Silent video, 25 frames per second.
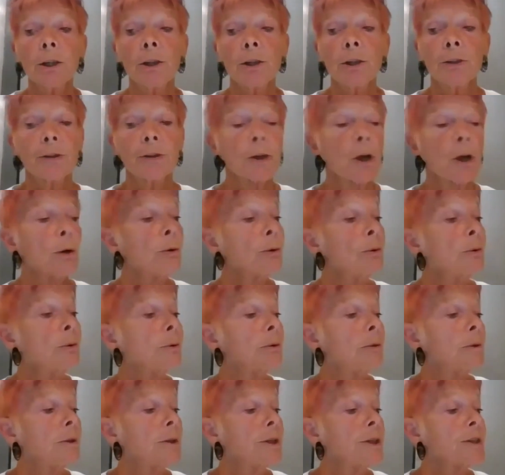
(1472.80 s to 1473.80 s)

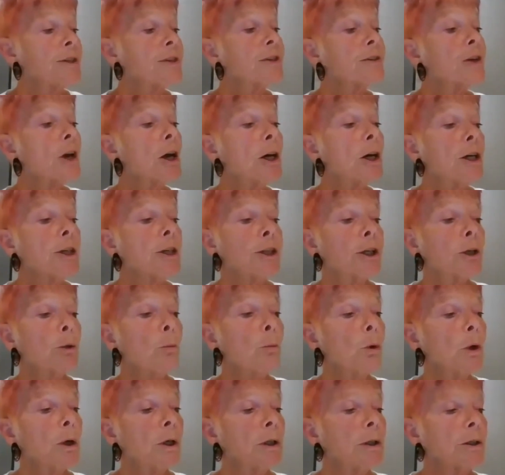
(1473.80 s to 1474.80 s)
So this is herding
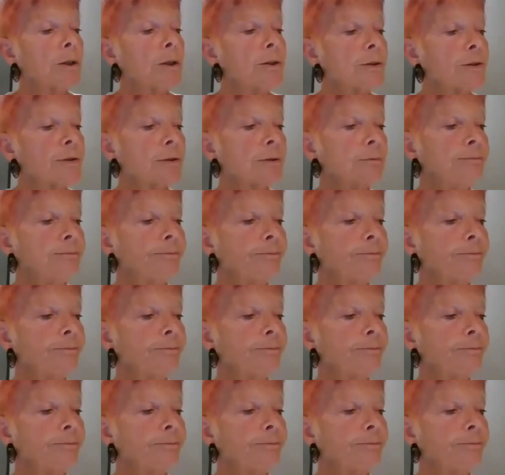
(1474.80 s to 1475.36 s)
words.